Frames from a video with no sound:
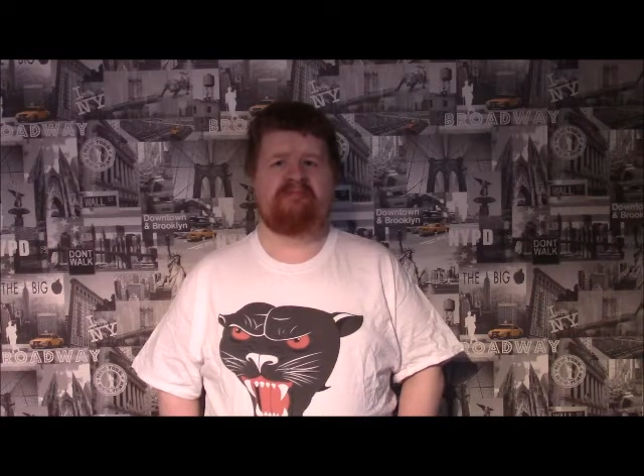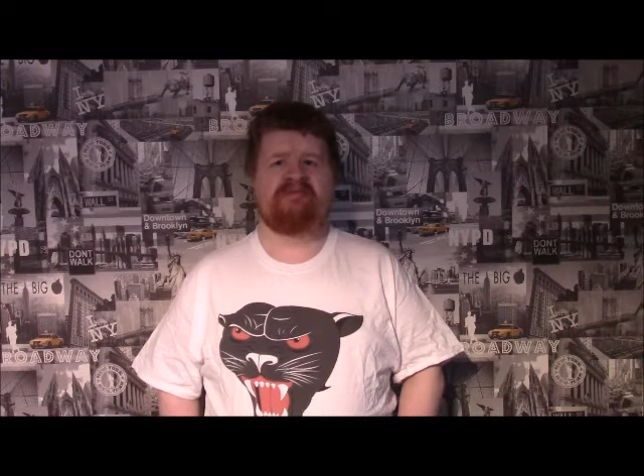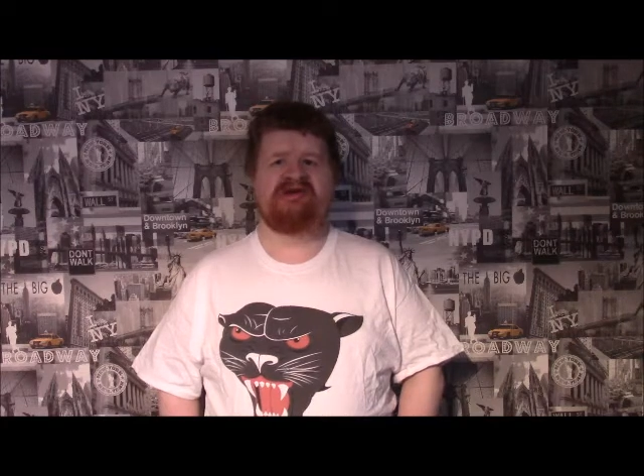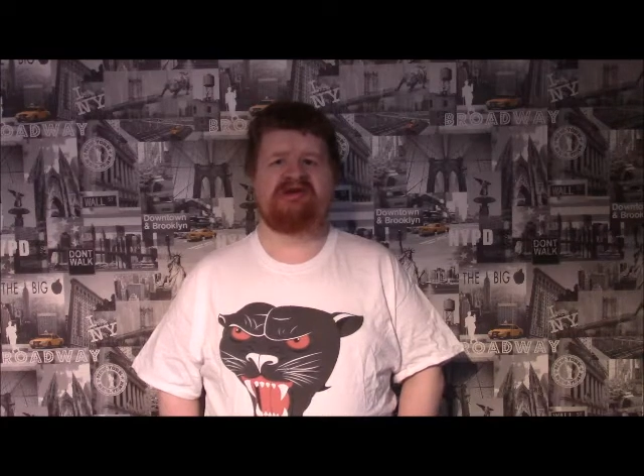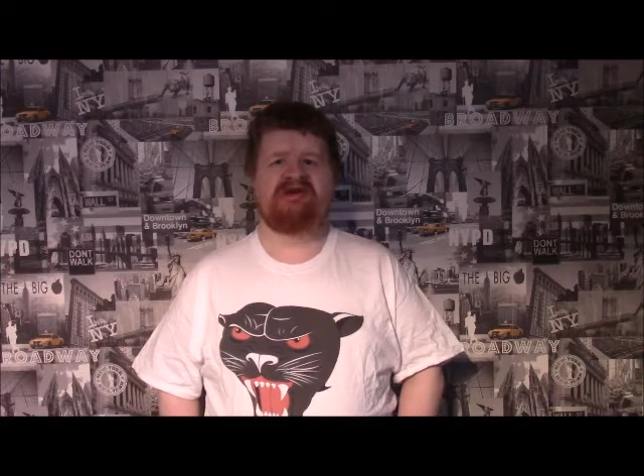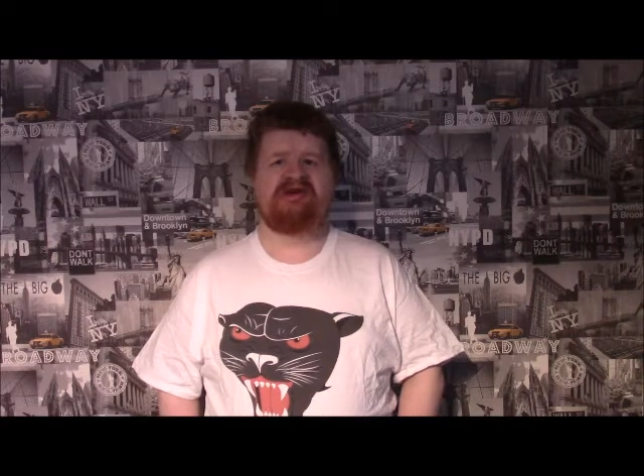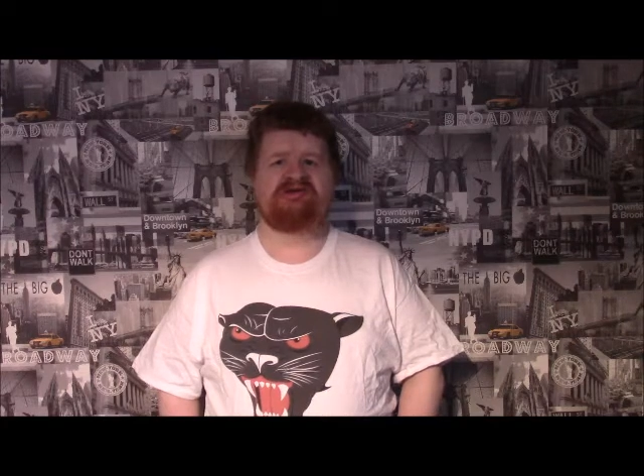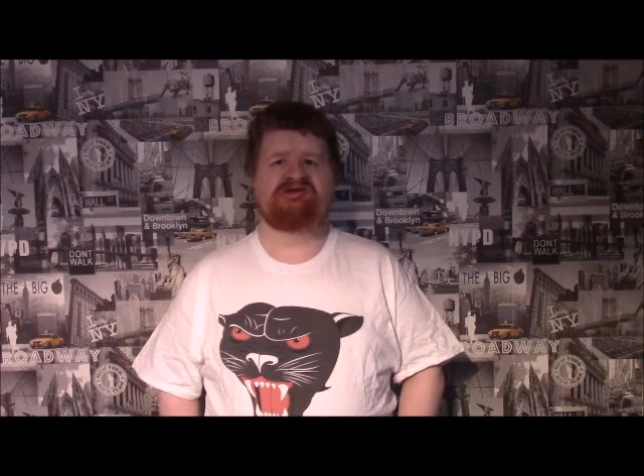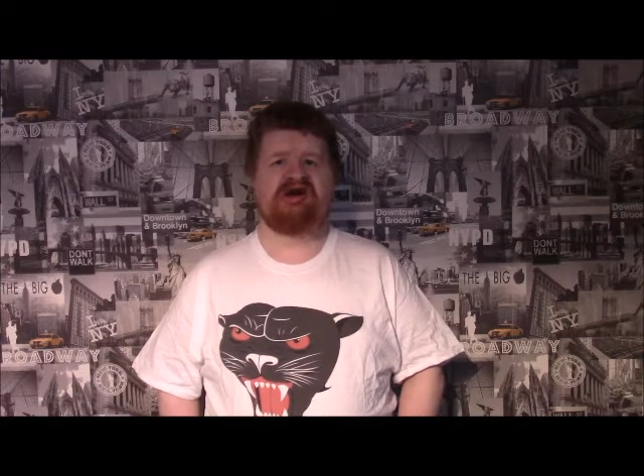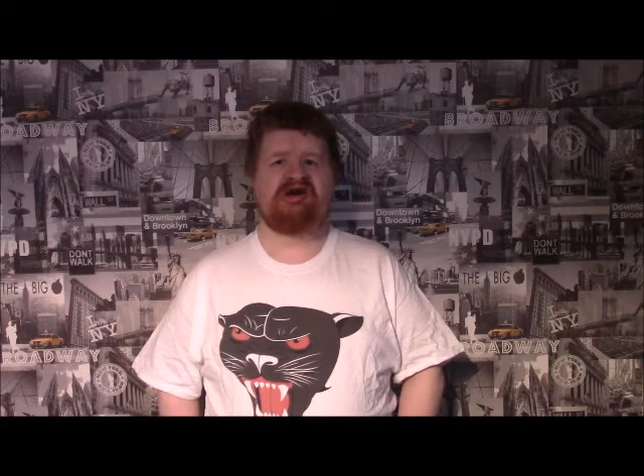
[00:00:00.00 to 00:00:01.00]
be
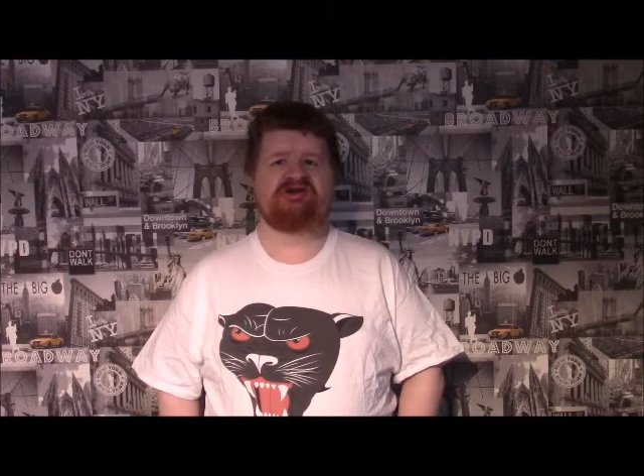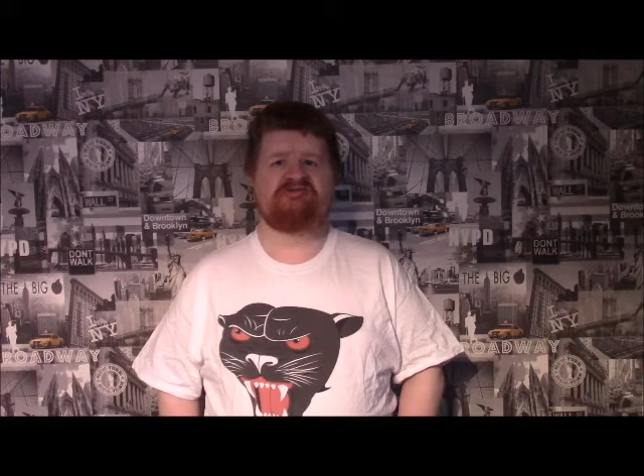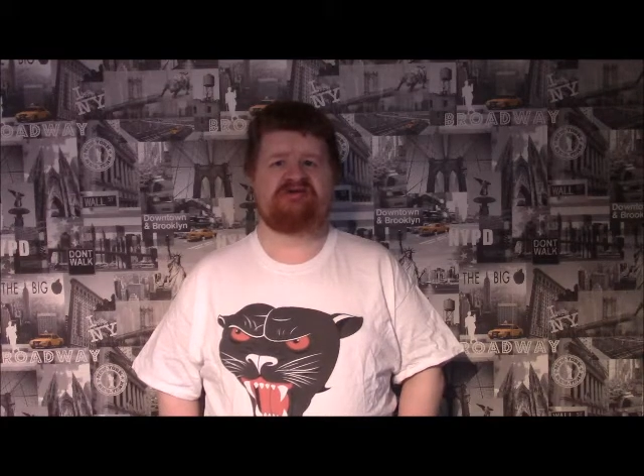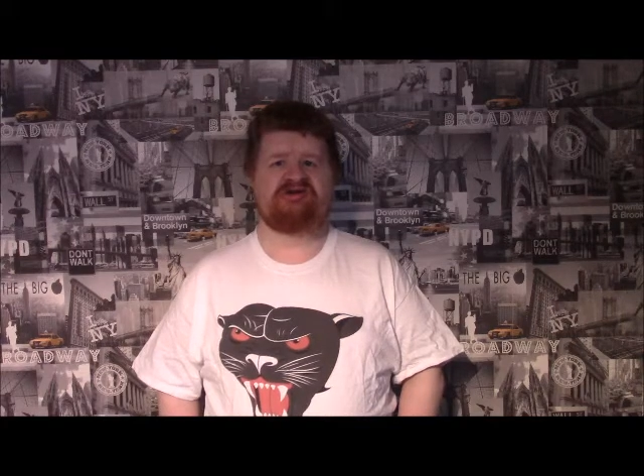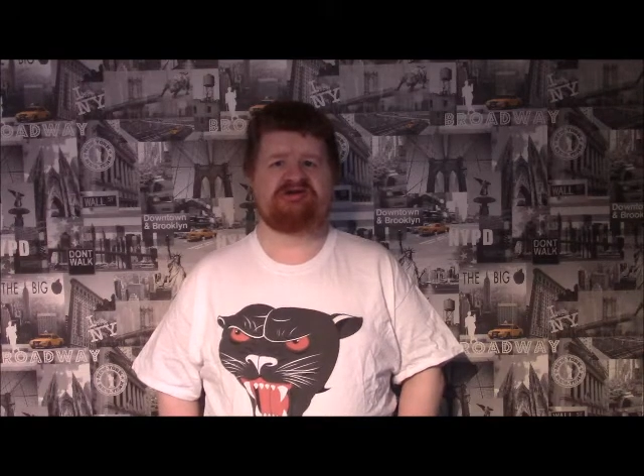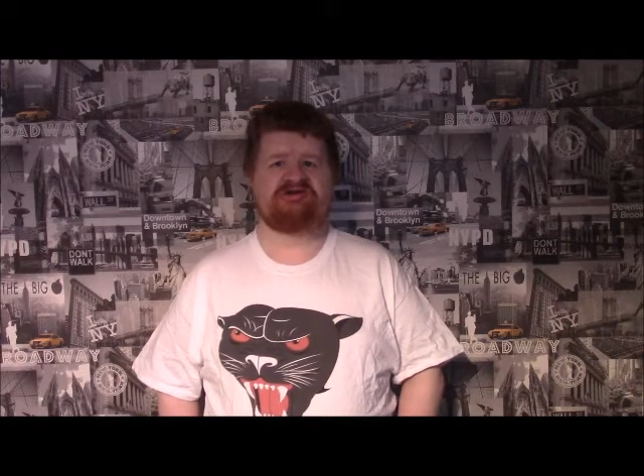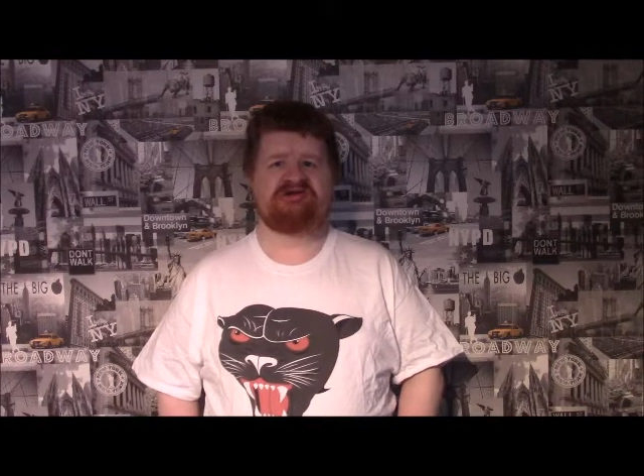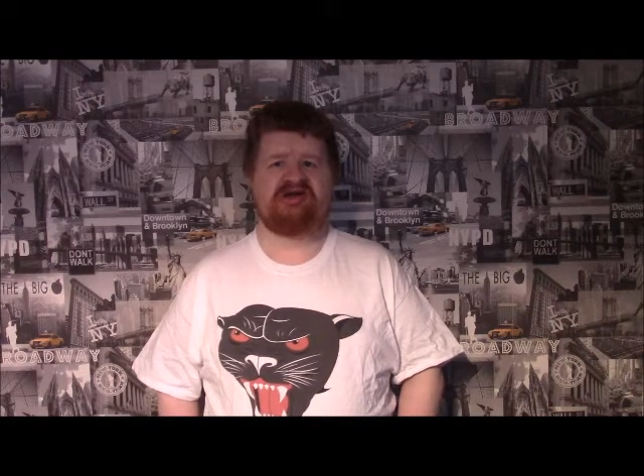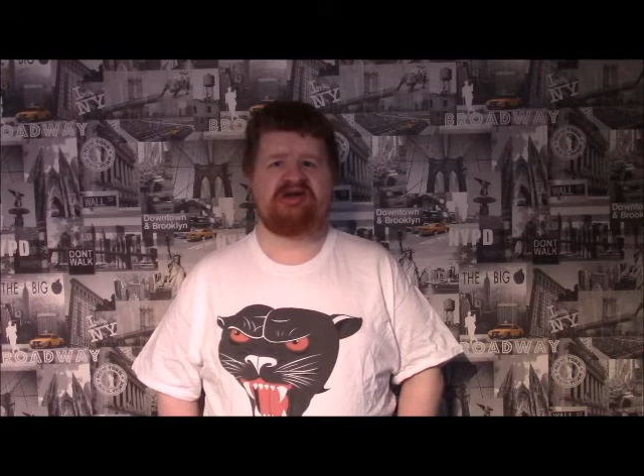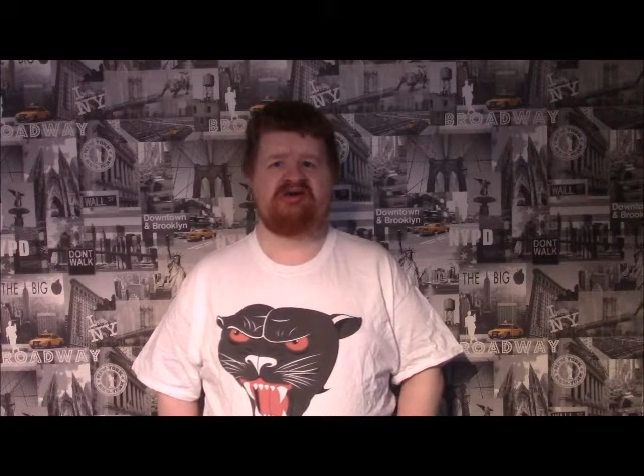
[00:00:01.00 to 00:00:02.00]
in charge of her
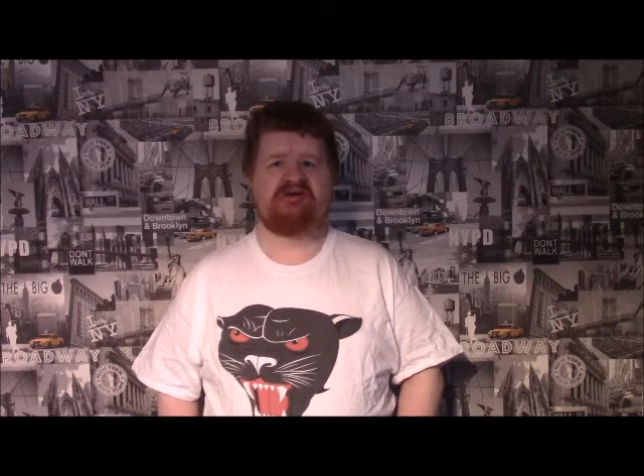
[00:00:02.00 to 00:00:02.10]
estate